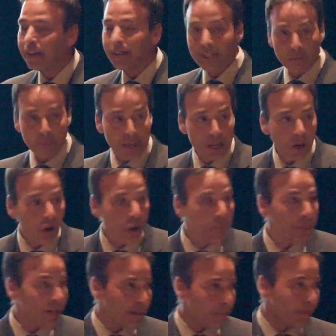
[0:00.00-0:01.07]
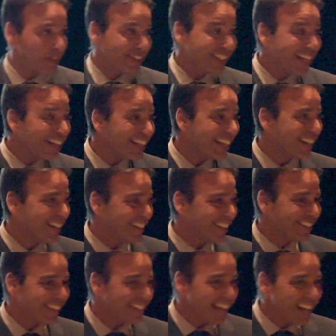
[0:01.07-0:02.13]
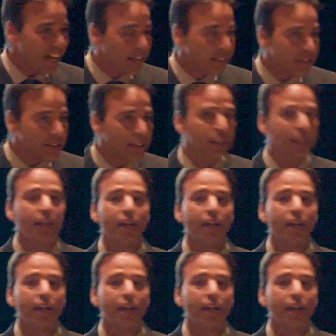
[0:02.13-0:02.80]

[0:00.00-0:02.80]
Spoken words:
So my hope, and I'm going to test that at the end,